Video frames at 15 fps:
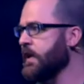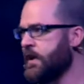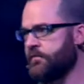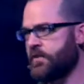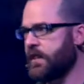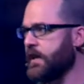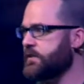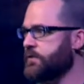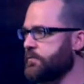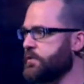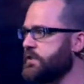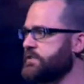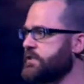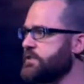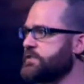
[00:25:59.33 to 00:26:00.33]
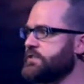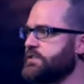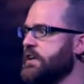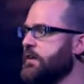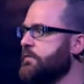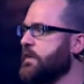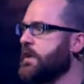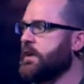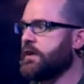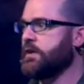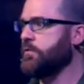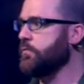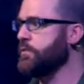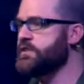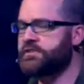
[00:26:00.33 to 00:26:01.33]
If you like to research stuff,
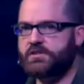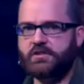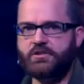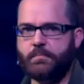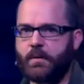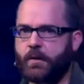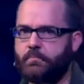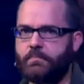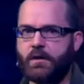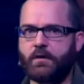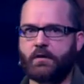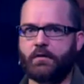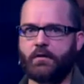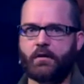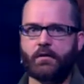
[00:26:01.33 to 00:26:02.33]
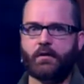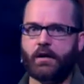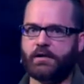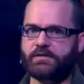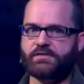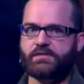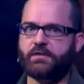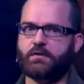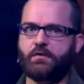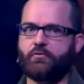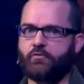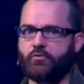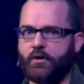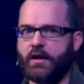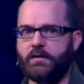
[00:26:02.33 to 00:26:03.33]
research about mirror neurons. They're
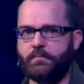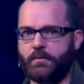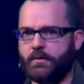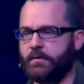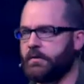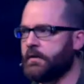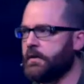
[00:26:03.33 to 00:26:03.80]
incredible.